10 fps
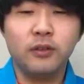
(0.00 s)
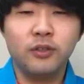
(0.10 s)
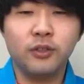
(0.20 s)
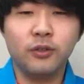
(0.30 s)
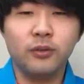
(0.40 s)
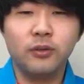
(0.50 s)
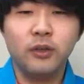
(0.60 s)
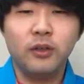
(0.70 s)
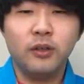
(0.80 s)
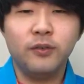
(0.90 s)
So
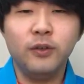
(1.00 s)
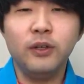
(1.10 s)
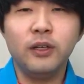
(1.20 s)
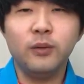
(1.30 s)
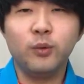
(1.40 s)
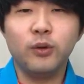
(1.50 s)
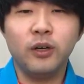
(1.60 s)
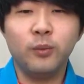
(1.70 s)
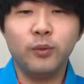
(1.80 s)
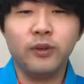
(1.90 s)
if you need any more
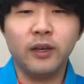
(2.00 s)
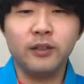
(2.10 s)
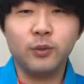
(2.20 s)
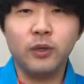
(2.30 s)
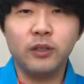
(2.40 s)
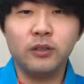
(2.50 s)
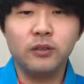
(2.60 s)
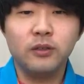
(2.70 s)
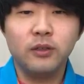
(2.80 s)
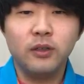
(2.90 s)
help with that as well,
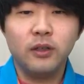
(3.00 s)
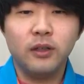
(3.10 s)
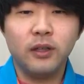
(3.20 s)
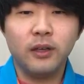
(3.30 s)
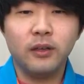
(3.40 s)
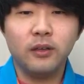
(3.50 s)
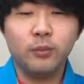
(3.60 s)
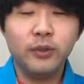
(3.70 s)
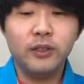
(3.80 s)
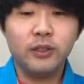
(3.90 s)
then
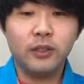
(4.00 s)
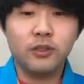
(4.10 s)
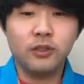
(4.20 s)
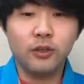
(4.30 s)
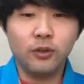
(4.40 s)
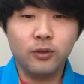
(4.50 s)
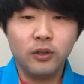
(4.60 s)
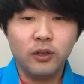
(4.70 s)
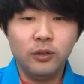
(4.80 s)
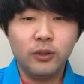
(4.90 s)
please let us know.
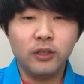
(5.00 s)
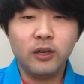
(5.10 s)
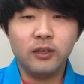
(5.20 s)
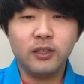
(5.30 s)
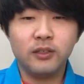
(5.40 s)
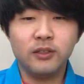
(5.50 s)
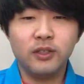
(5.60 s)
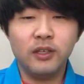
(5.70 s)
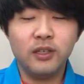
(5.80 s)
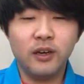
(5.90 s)
You can contact us
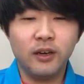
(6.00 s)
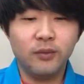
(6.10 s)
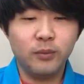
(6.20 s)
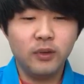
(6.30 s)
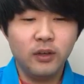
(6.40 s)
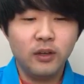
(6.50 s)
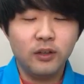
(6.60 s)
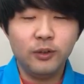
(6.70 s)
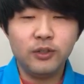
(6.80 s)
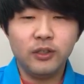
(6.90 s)
anytime
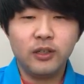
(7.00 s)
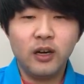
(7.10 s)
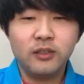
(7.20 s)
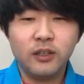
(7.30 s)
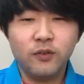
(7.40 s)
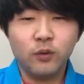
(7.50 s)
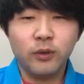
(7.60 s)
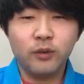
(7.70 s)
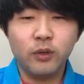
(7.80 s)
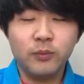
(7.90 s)
using the contact form
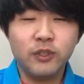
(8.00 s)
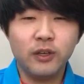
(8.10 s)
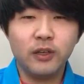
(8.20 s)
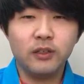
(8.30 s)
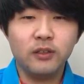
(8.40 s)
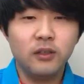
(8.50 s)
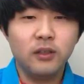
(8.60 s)
on our website.